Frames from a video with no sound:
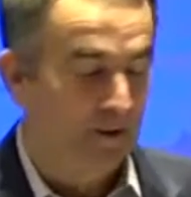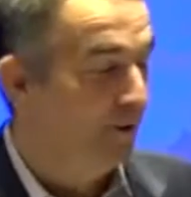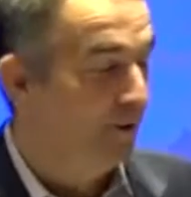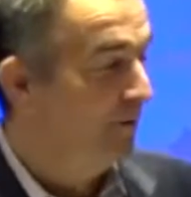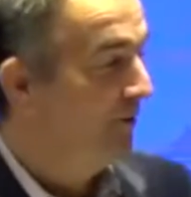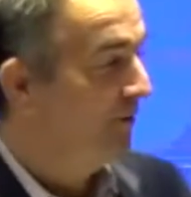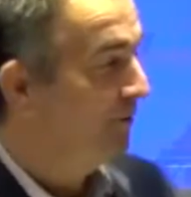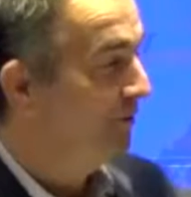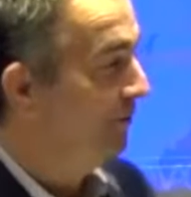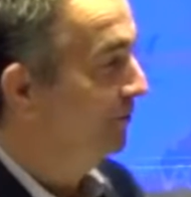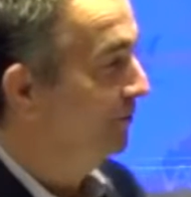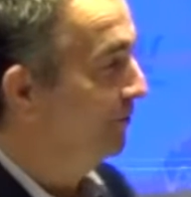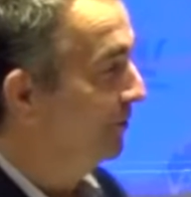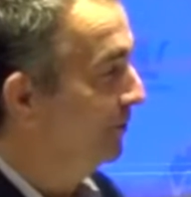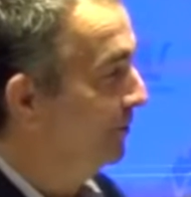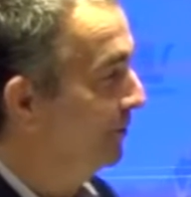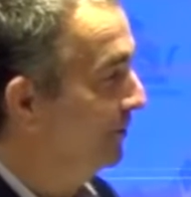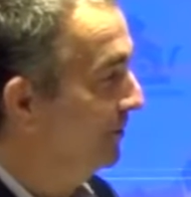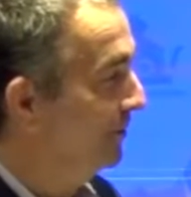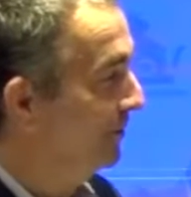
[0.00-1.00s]
I know
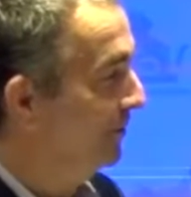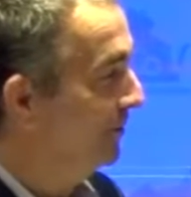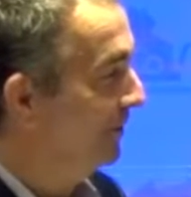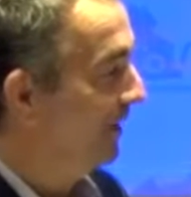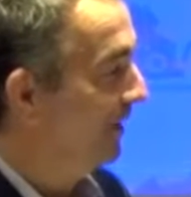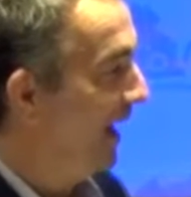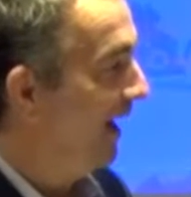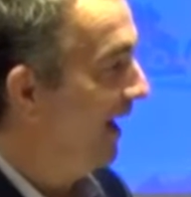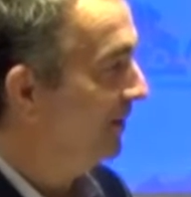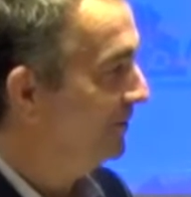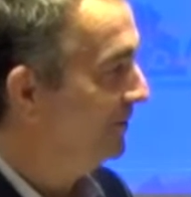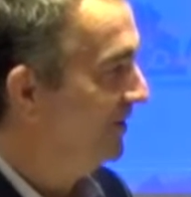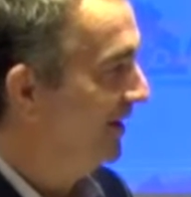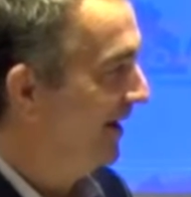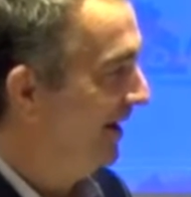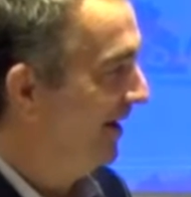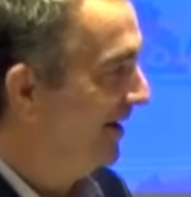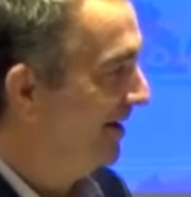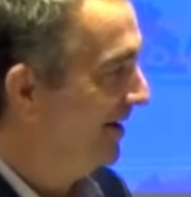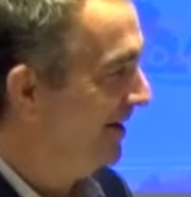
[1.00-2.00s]
this is your
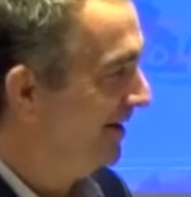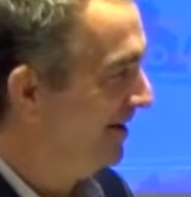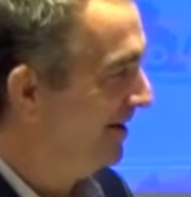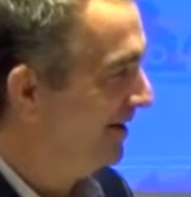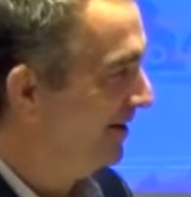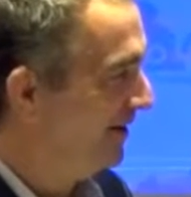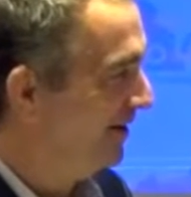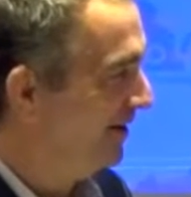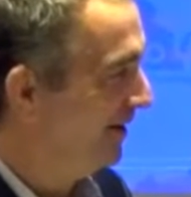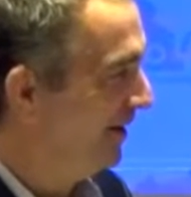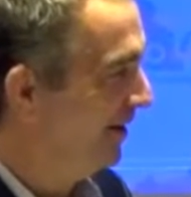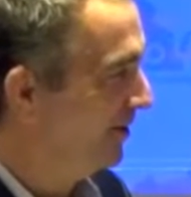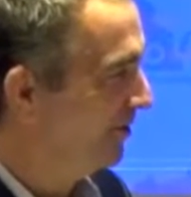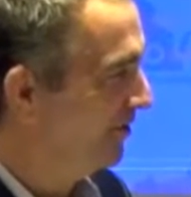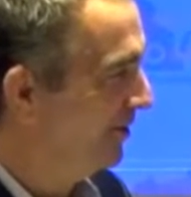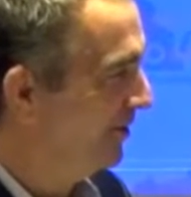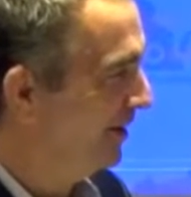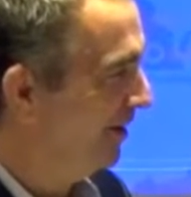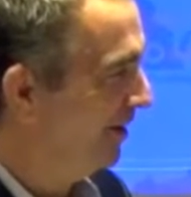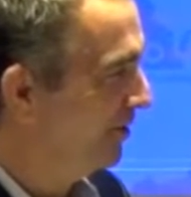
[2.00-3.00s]
last day
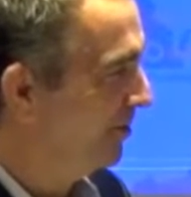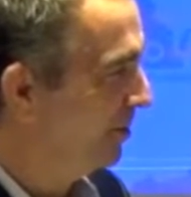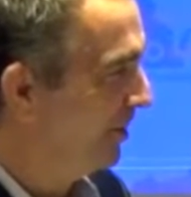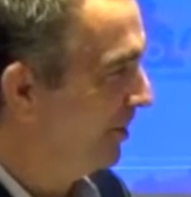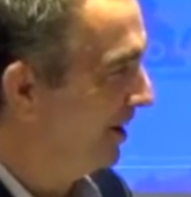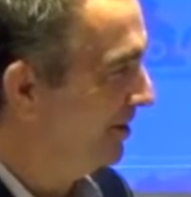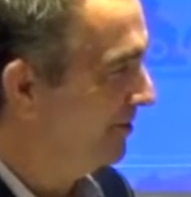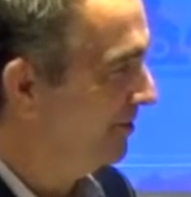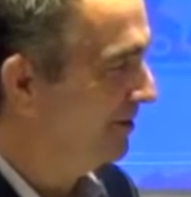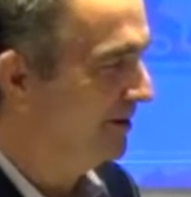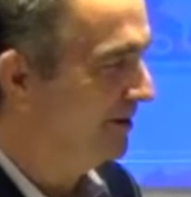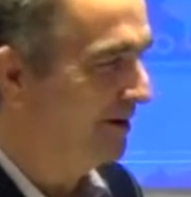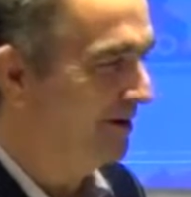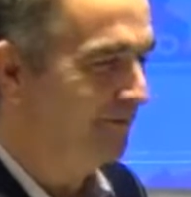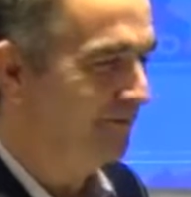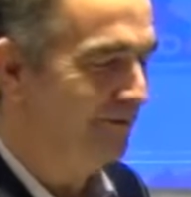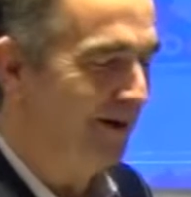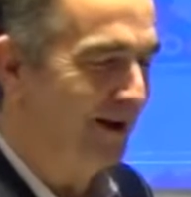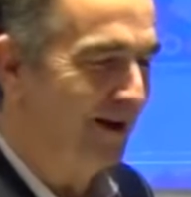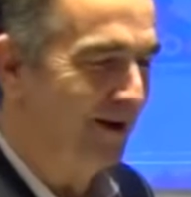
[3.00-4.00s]
as
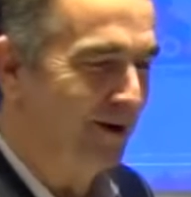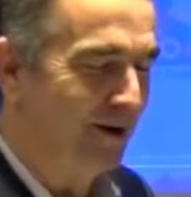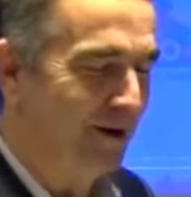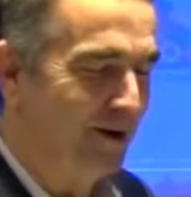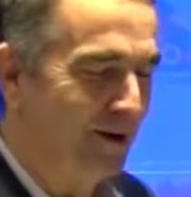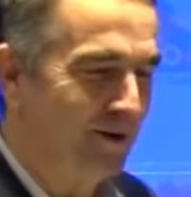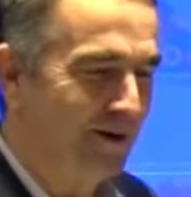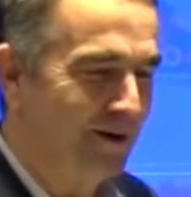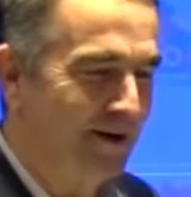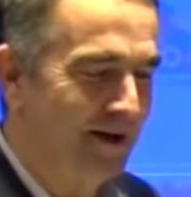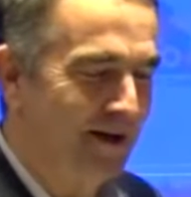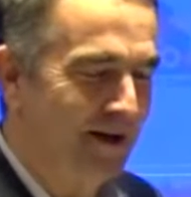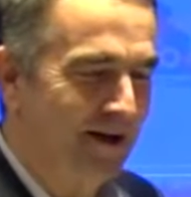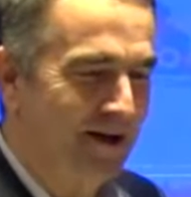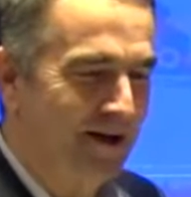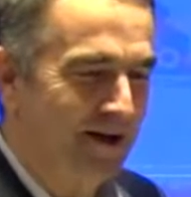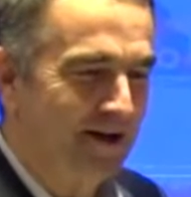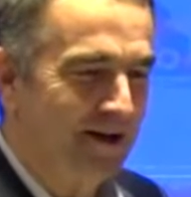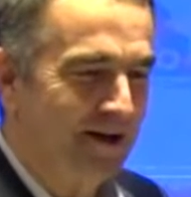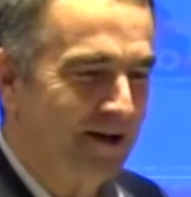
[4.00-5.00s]
president of VACo,
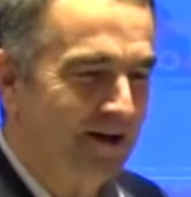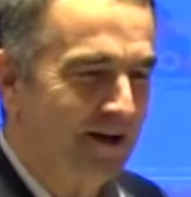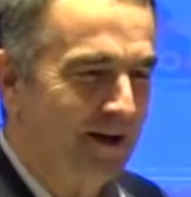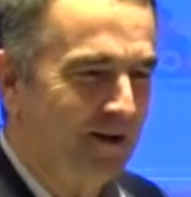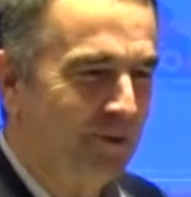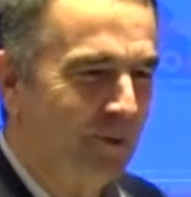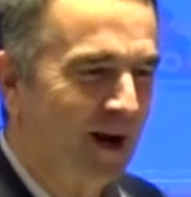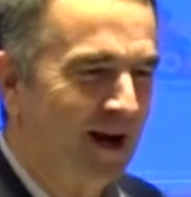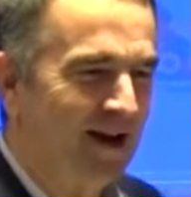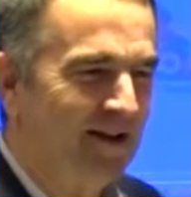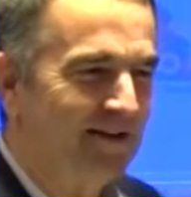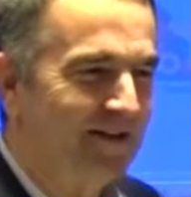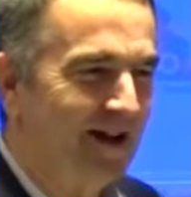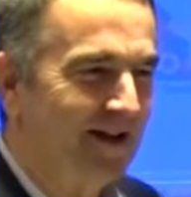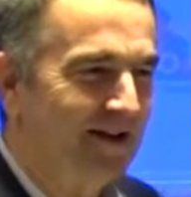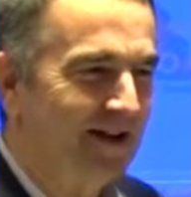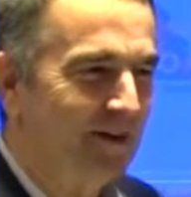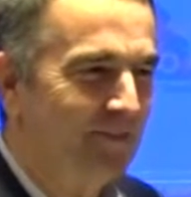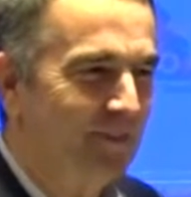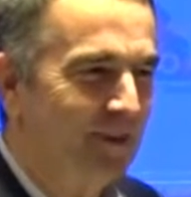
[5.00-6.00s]
and that's
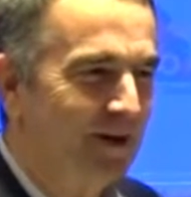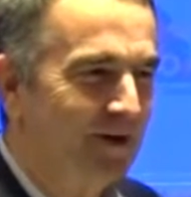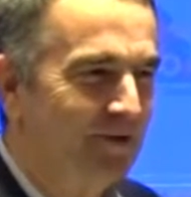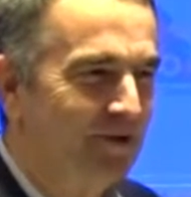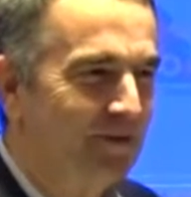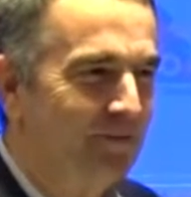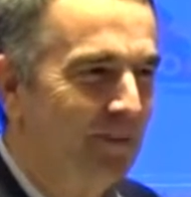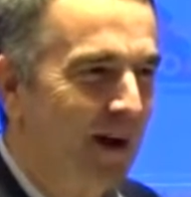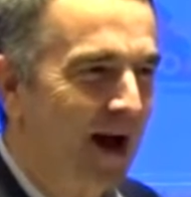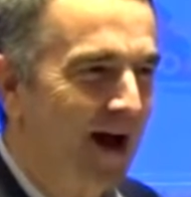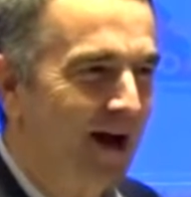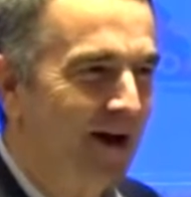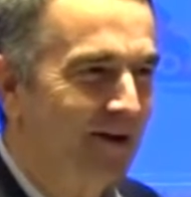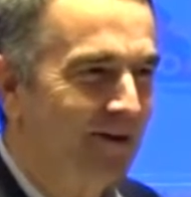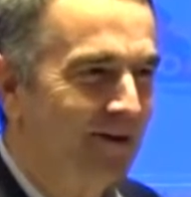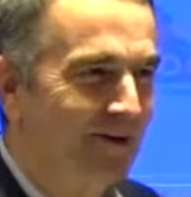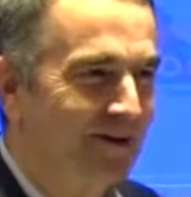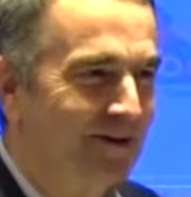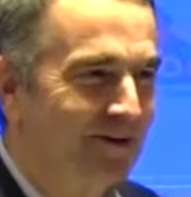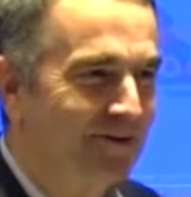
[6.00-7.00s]
why he's got that big
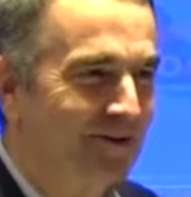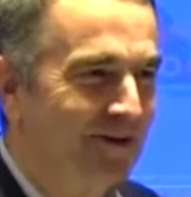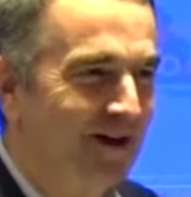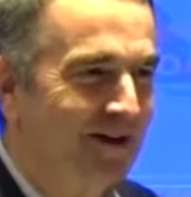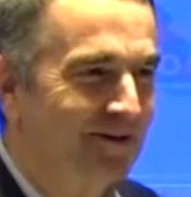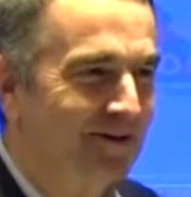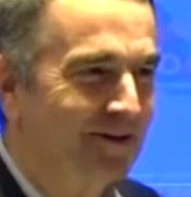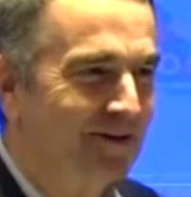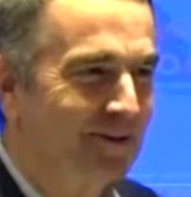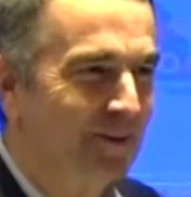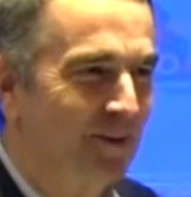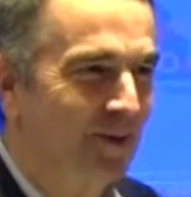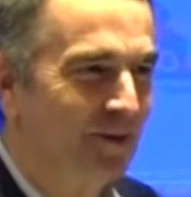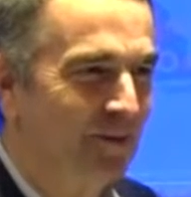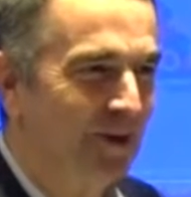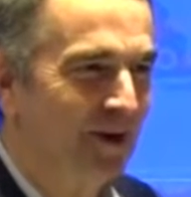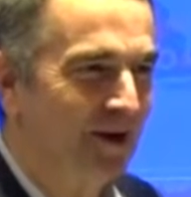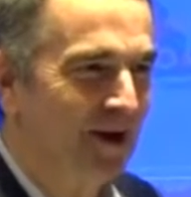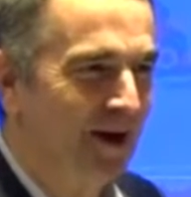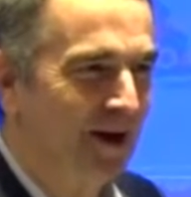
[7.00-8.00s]
smile on his face
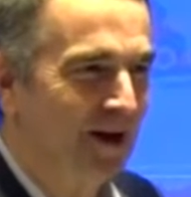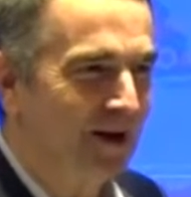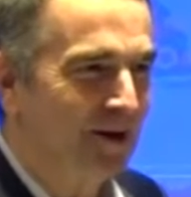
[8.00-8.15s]
this morning.